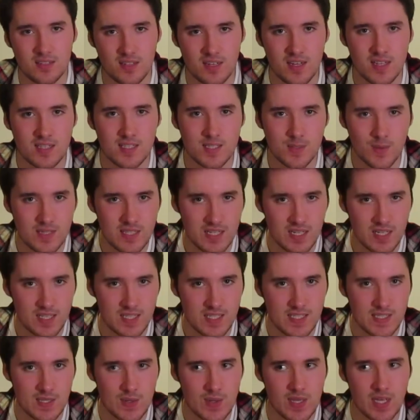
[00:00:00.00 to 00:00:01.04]
and in
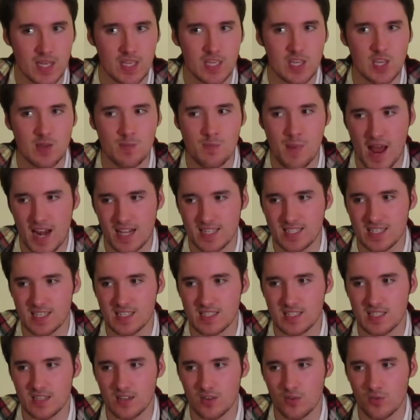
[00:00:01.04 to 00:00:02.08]
Switzerland doing a humanities
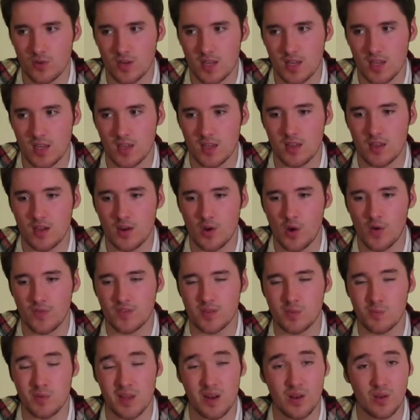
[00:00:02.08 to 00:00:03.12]
degree can
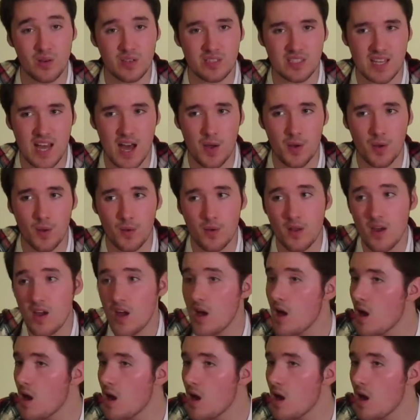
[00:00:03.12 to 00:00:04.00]
often be looked down on.